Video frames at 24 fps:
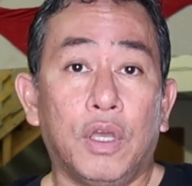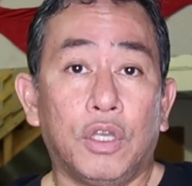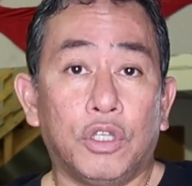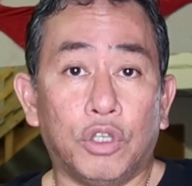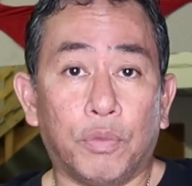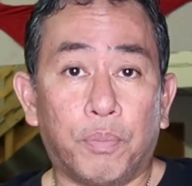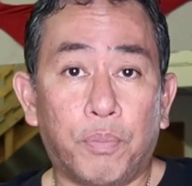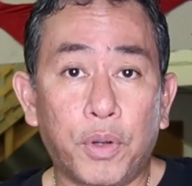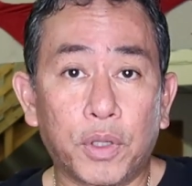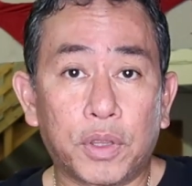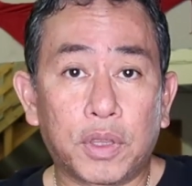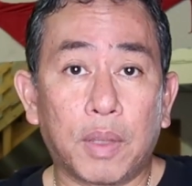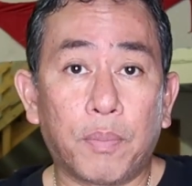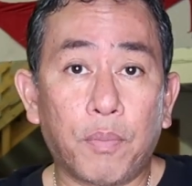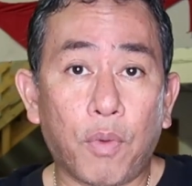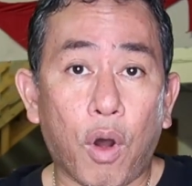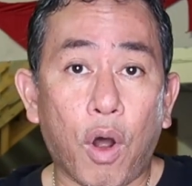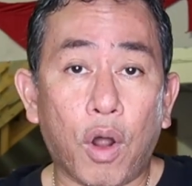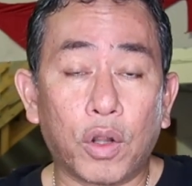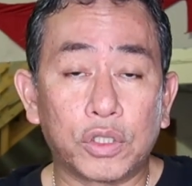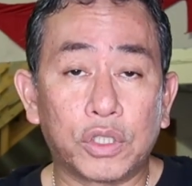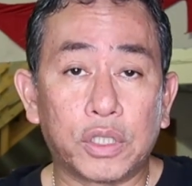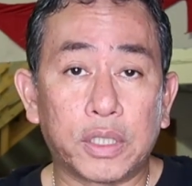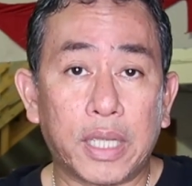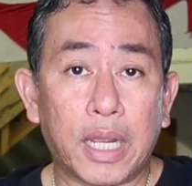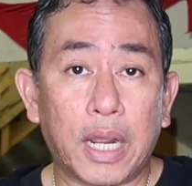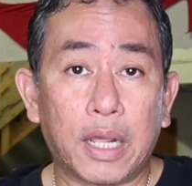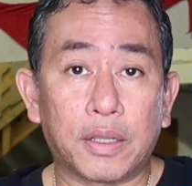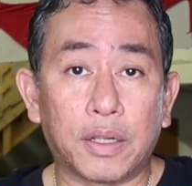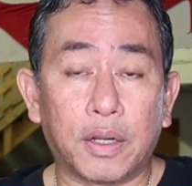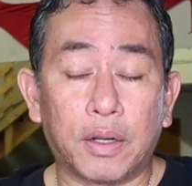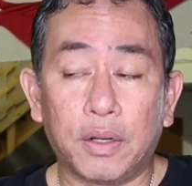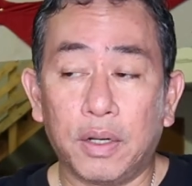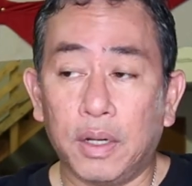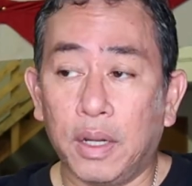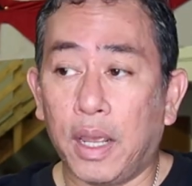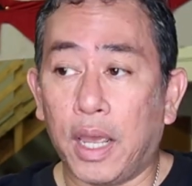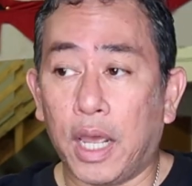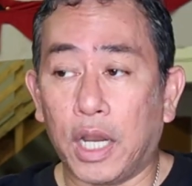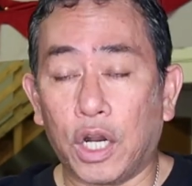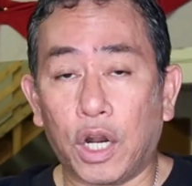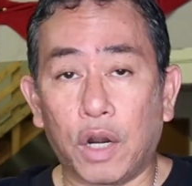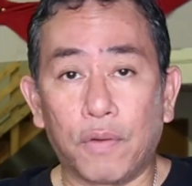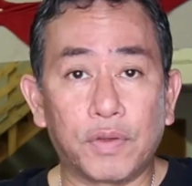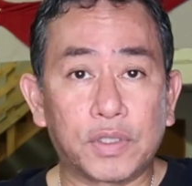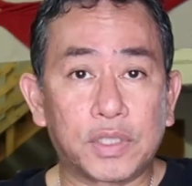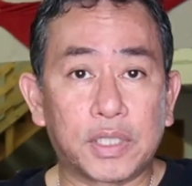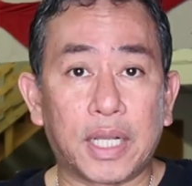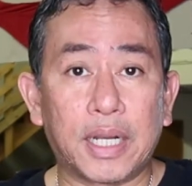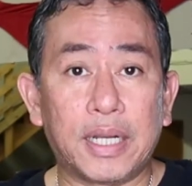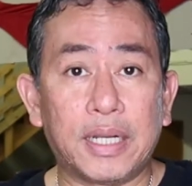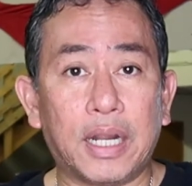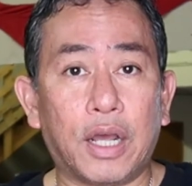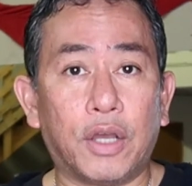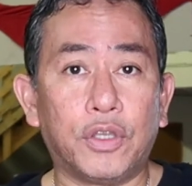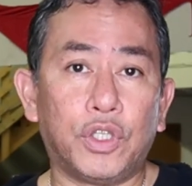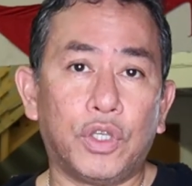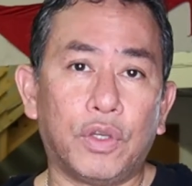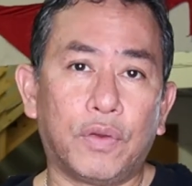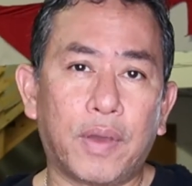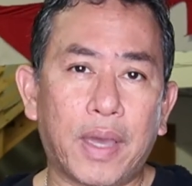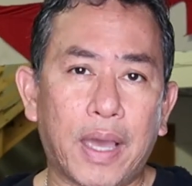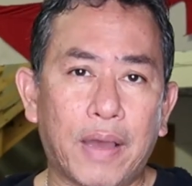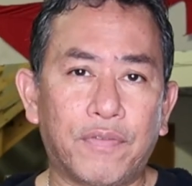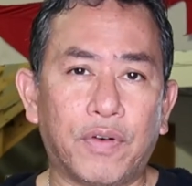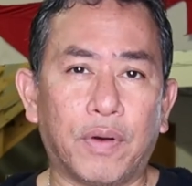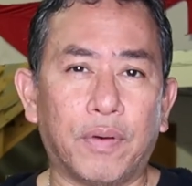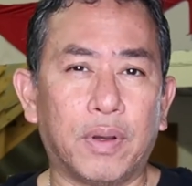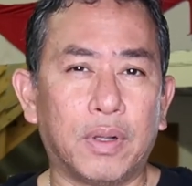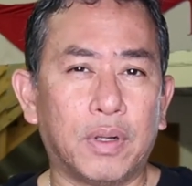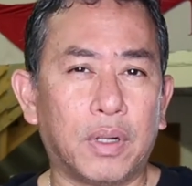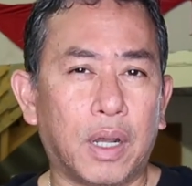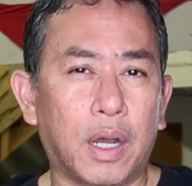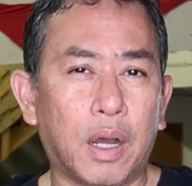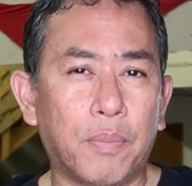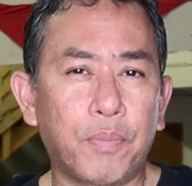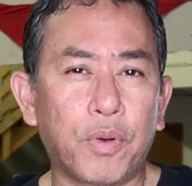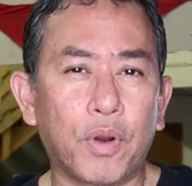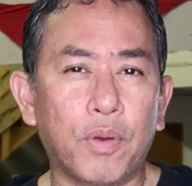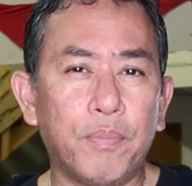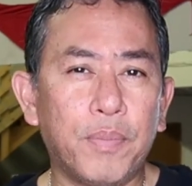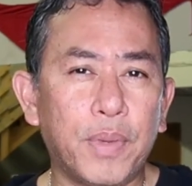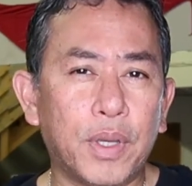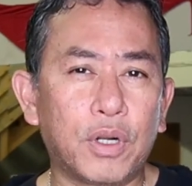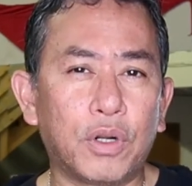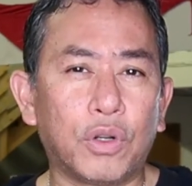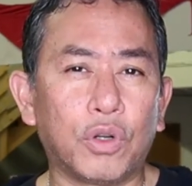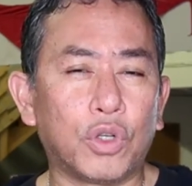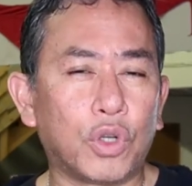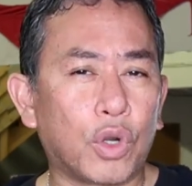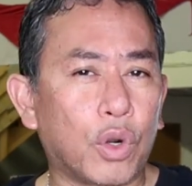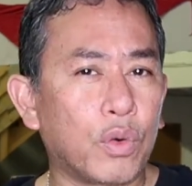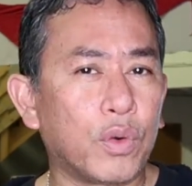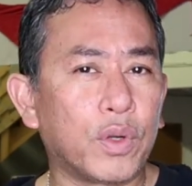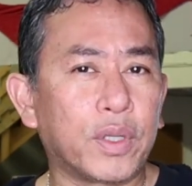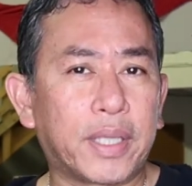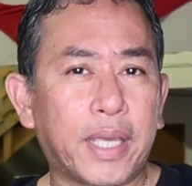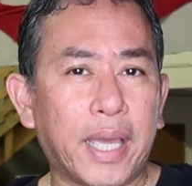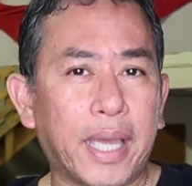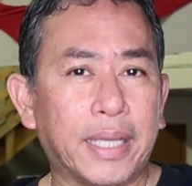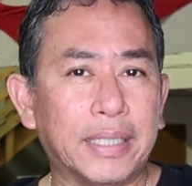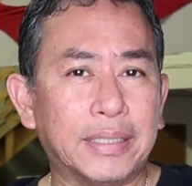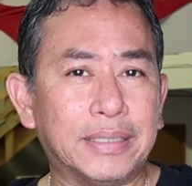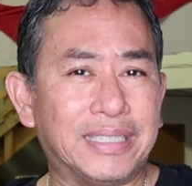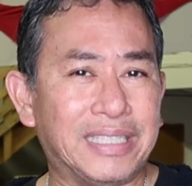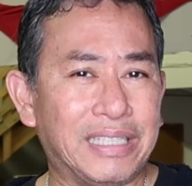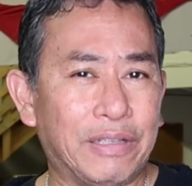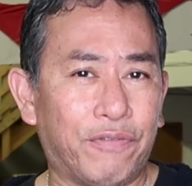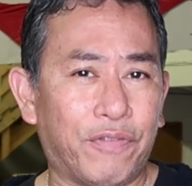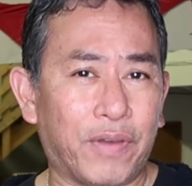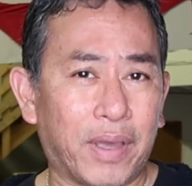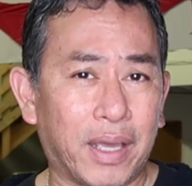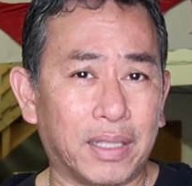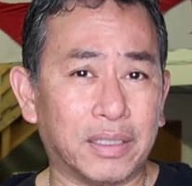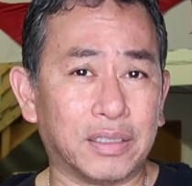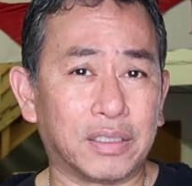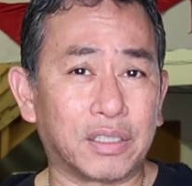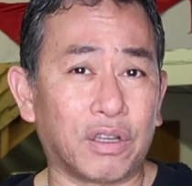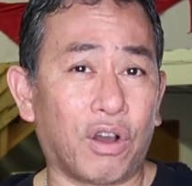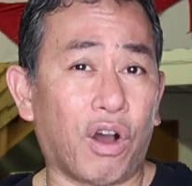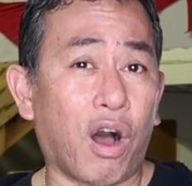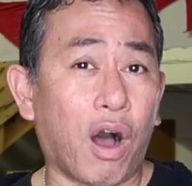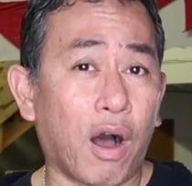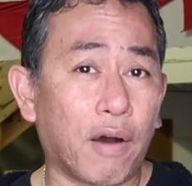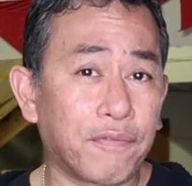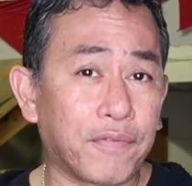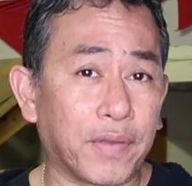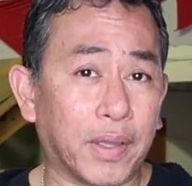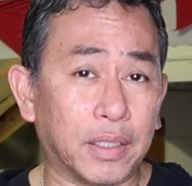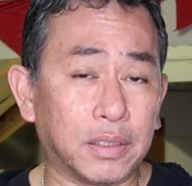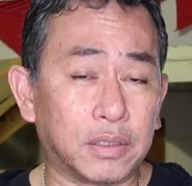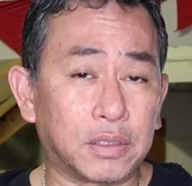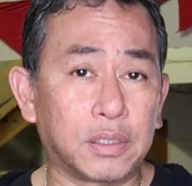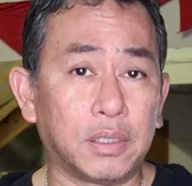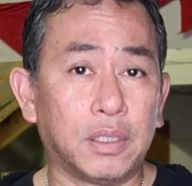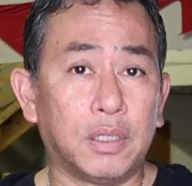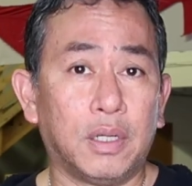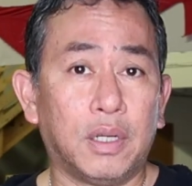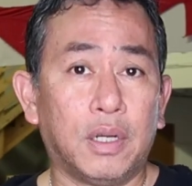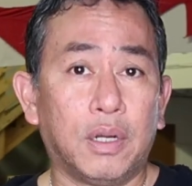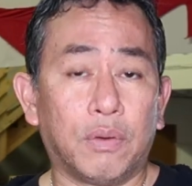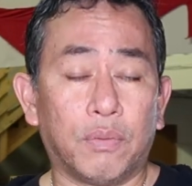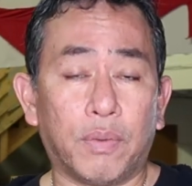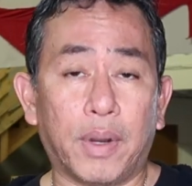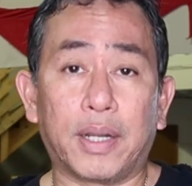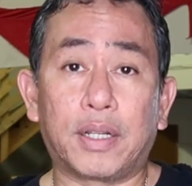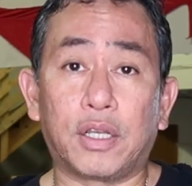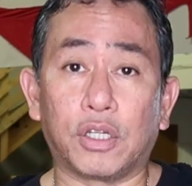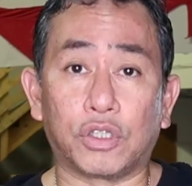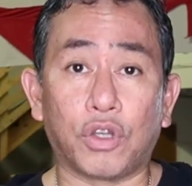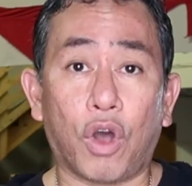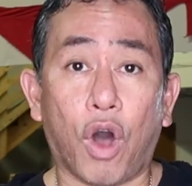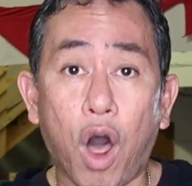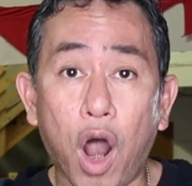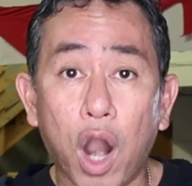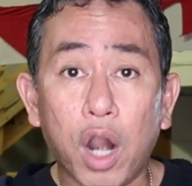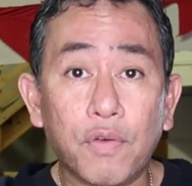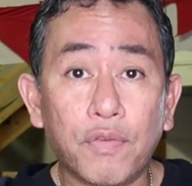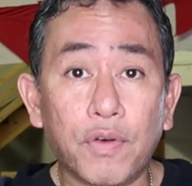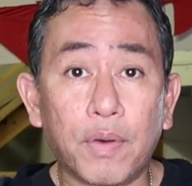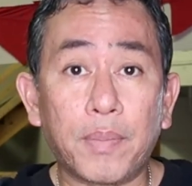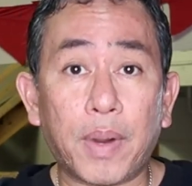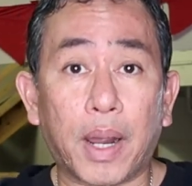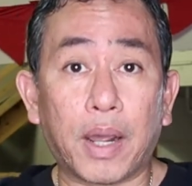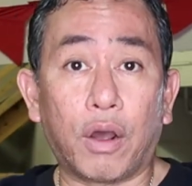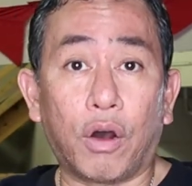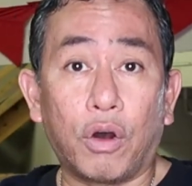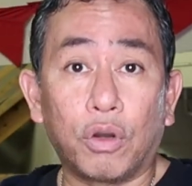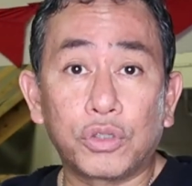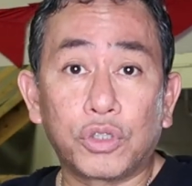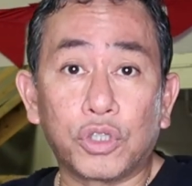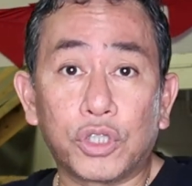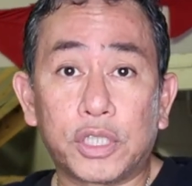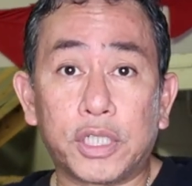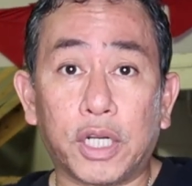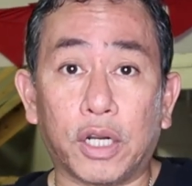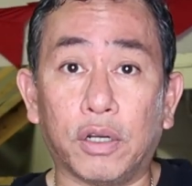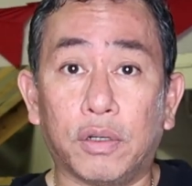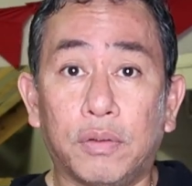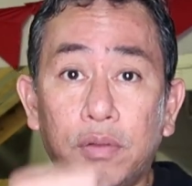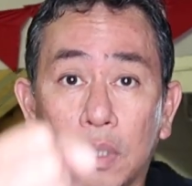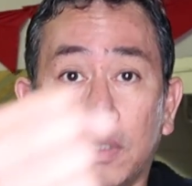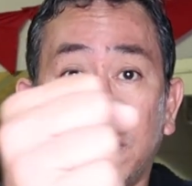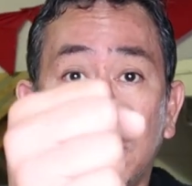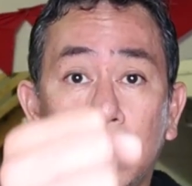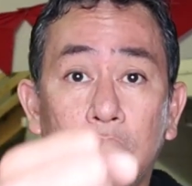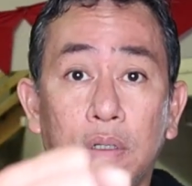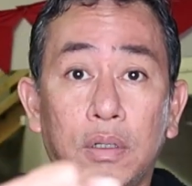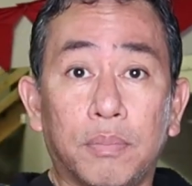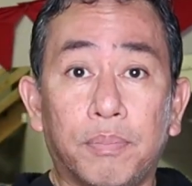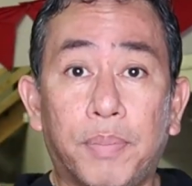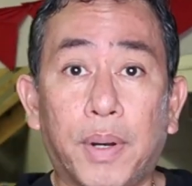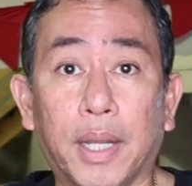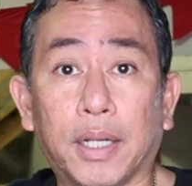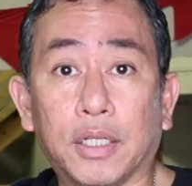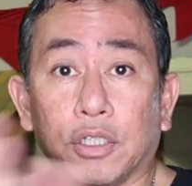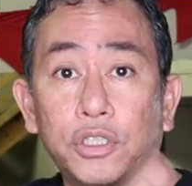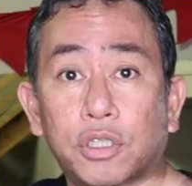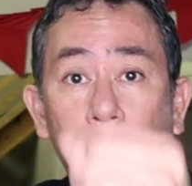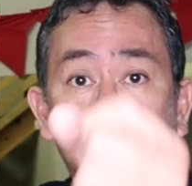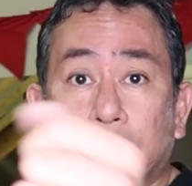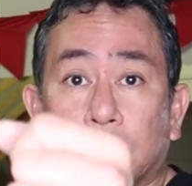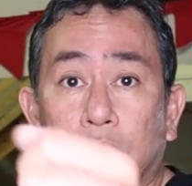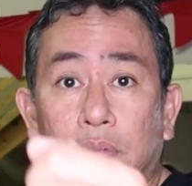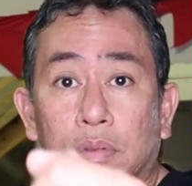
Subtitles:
You put them all together, and all of a sudden now you have a upper, middle, lower gate defense, offense, right? Because all of them I also shared punch,